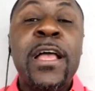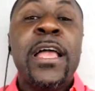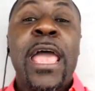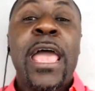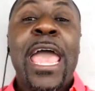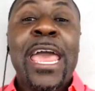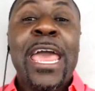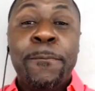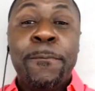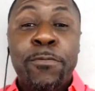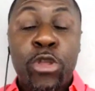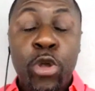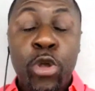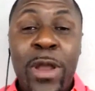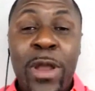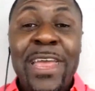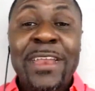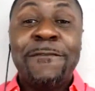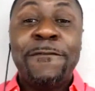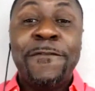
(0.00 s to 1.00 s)
And through
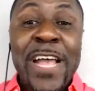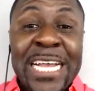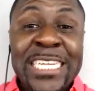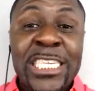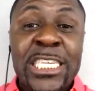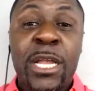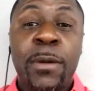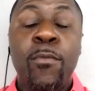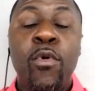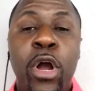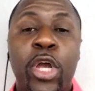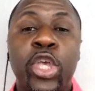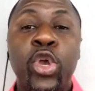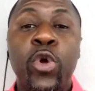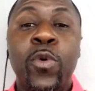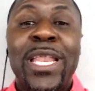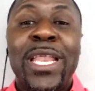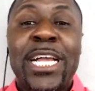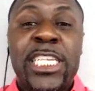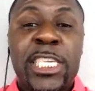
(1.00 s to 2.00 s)
investing more, you
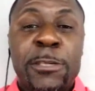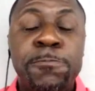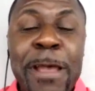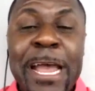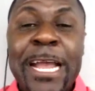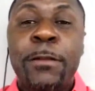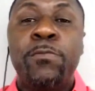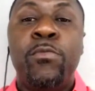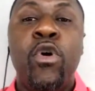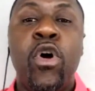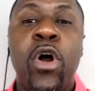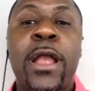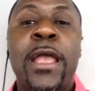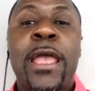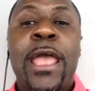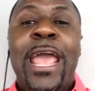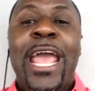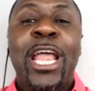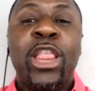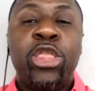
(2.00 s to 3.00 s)
would expect more.
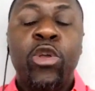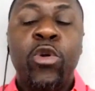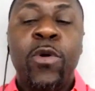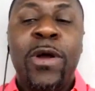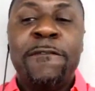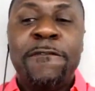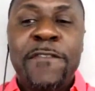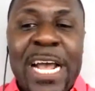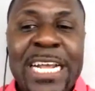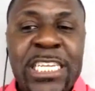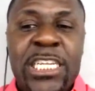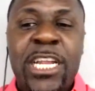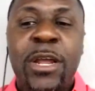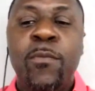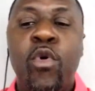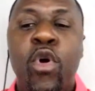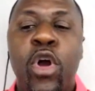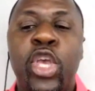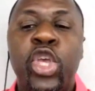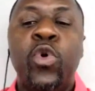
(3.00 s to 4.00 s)
And through investing
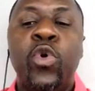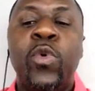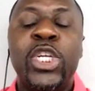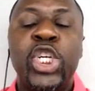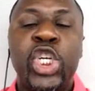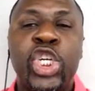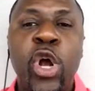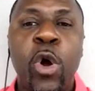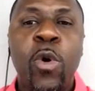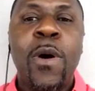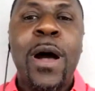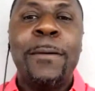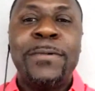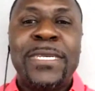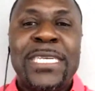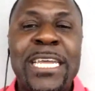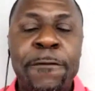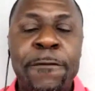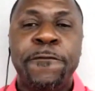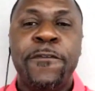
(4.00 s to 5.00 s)
more, you would show up
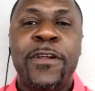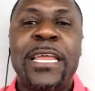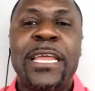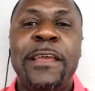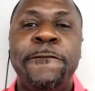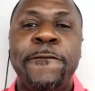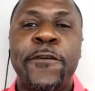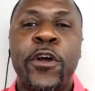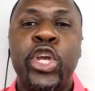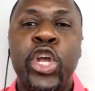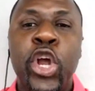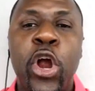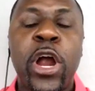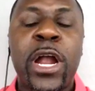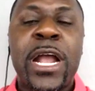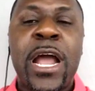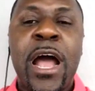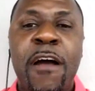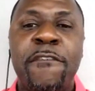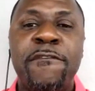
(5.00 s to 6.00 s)
differently for your
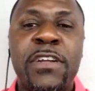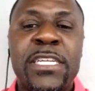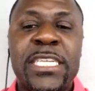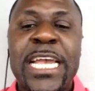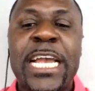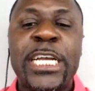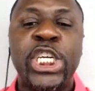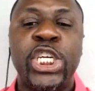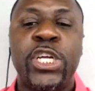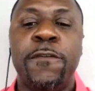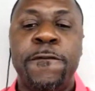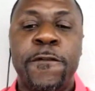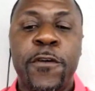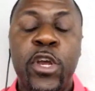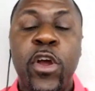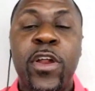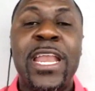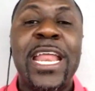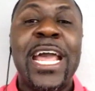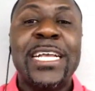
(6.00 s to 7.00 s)
conversation, for
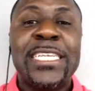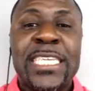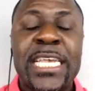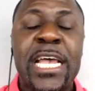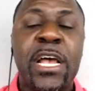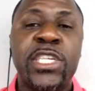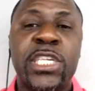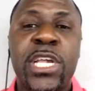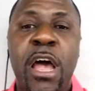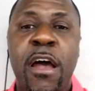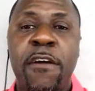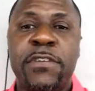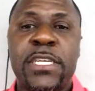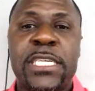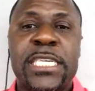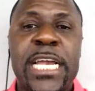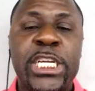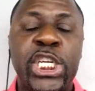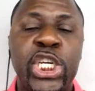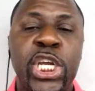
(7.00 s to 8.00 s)
your next sales
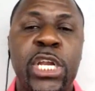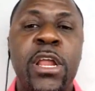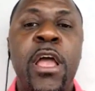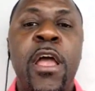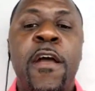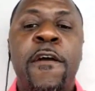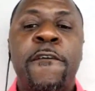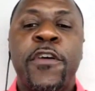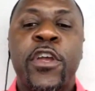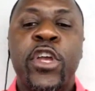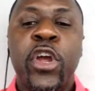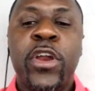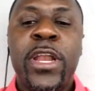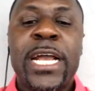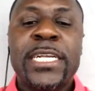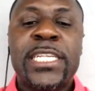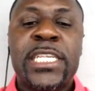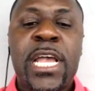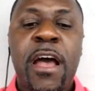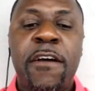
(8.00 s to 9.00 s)
conversation, for your
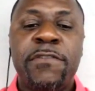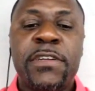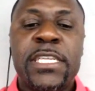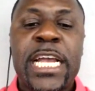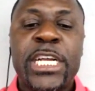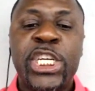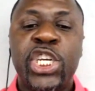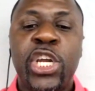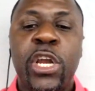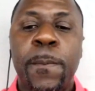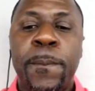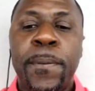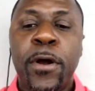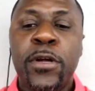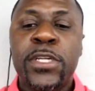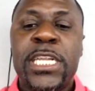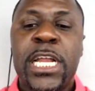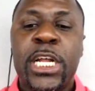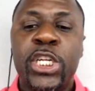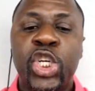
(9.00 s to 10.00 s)
next conversation with the
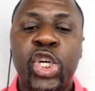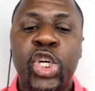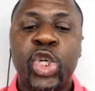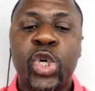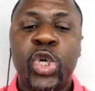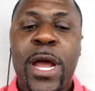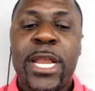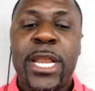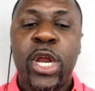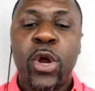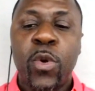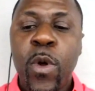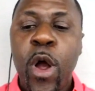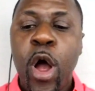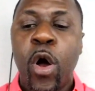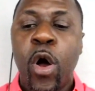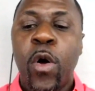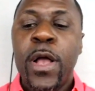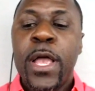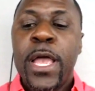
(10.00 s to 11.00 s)
person that you're trying to
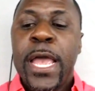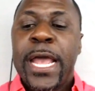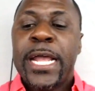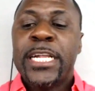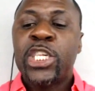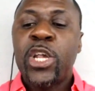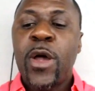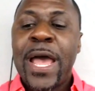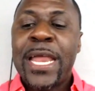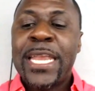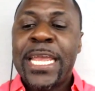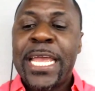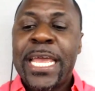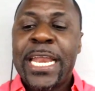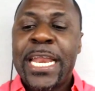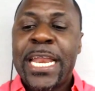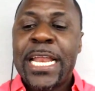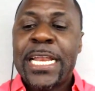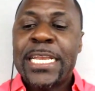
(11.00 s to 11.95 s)
enroll. And so at the end of the